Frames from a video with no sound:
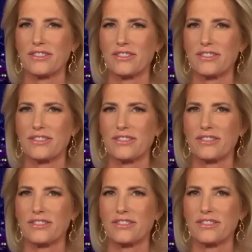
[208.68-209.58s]

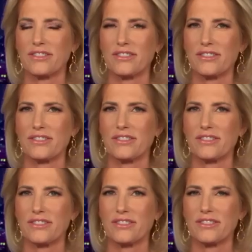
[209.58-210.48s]

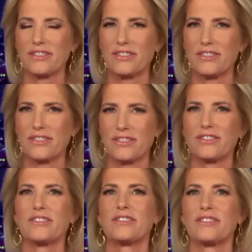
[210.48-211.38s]

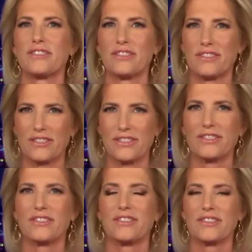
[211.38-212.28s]

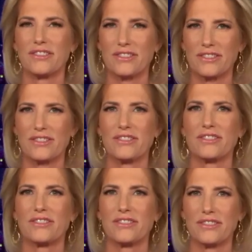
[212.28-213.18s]

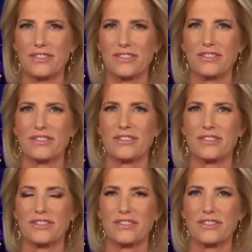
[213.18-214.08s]

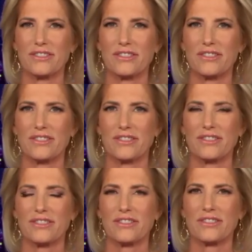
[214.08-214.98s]

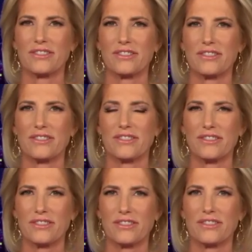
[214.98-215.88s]
(not speaking)